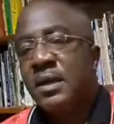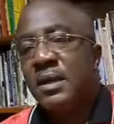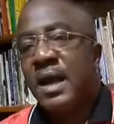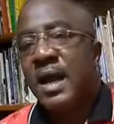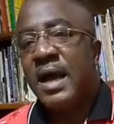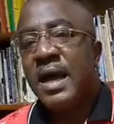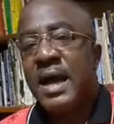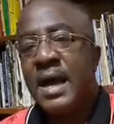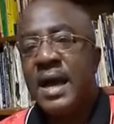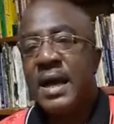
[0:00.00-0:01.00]

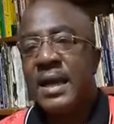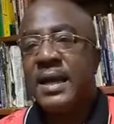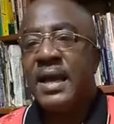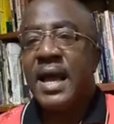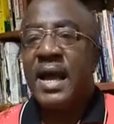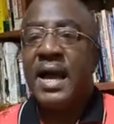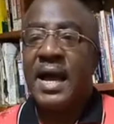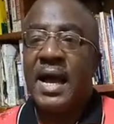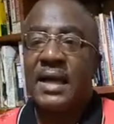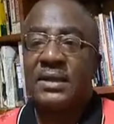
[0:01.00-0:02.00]
uh, here
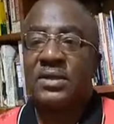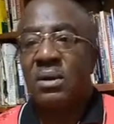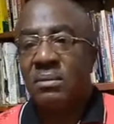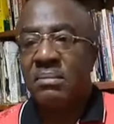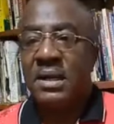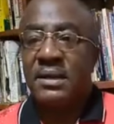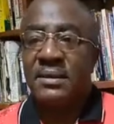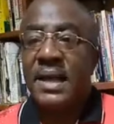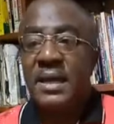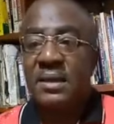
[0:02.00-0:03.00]
are some uh,
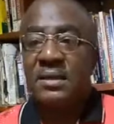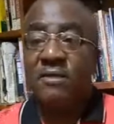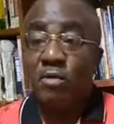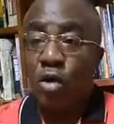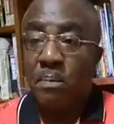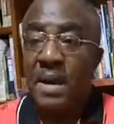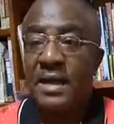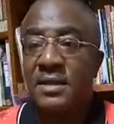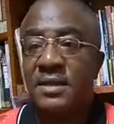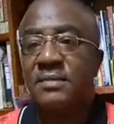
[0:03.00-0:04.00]
things from your
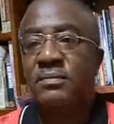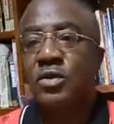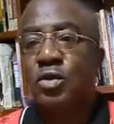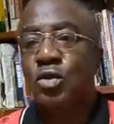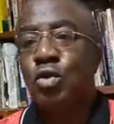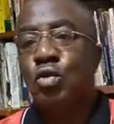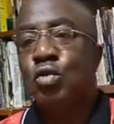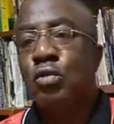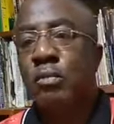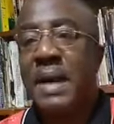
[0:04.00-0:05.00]
past
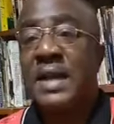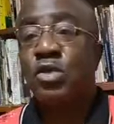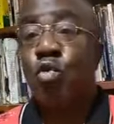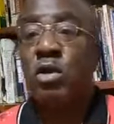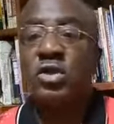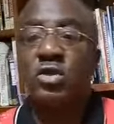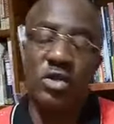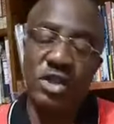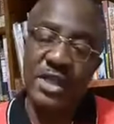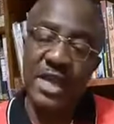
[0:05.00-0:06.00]
you might want to
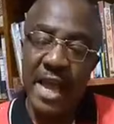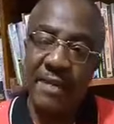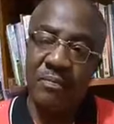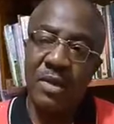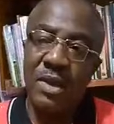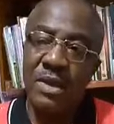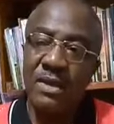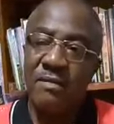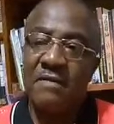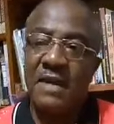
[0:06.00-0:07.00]
share
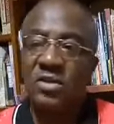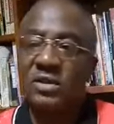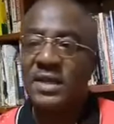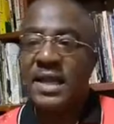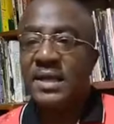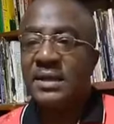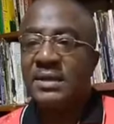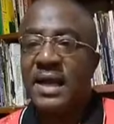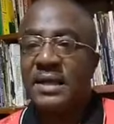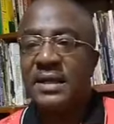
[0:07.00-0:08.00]
versus things
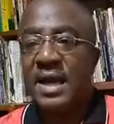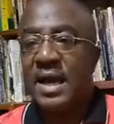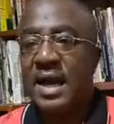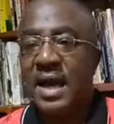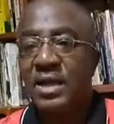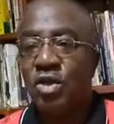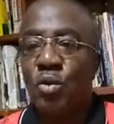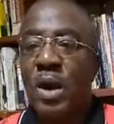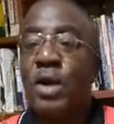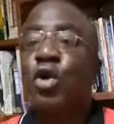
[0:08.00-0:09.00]
that uh, you
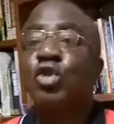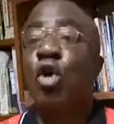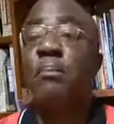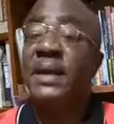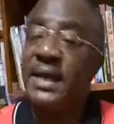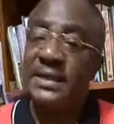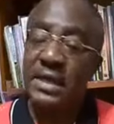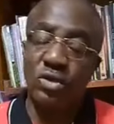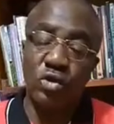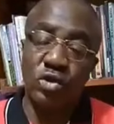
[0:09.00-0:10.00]
are not obligated
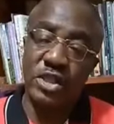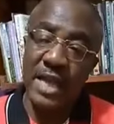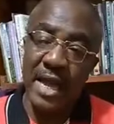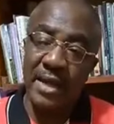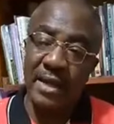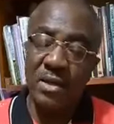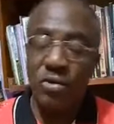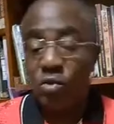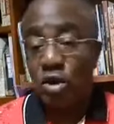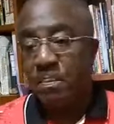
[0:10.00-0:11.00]
to share
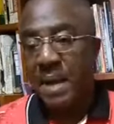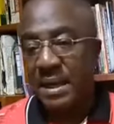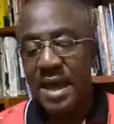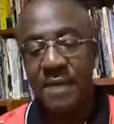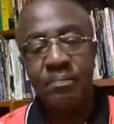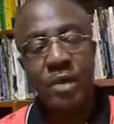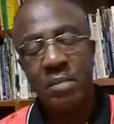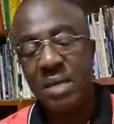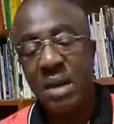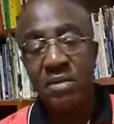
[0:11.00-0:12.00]
with your partner.
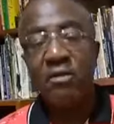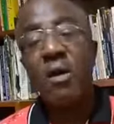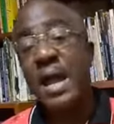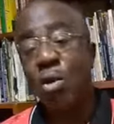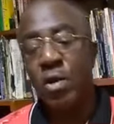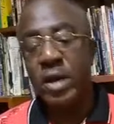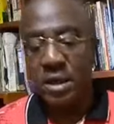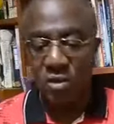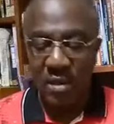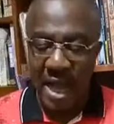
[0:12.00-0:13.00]
But before I go
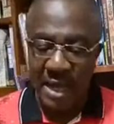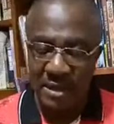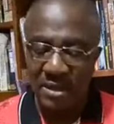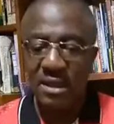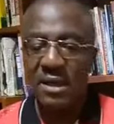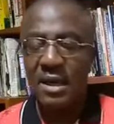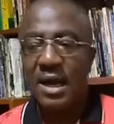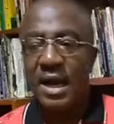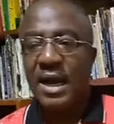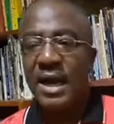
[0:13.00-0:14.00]
into that,
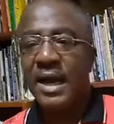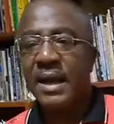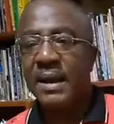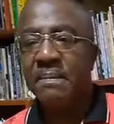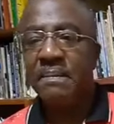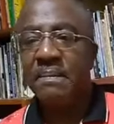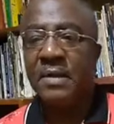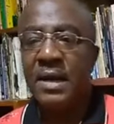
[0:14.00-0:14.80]
um,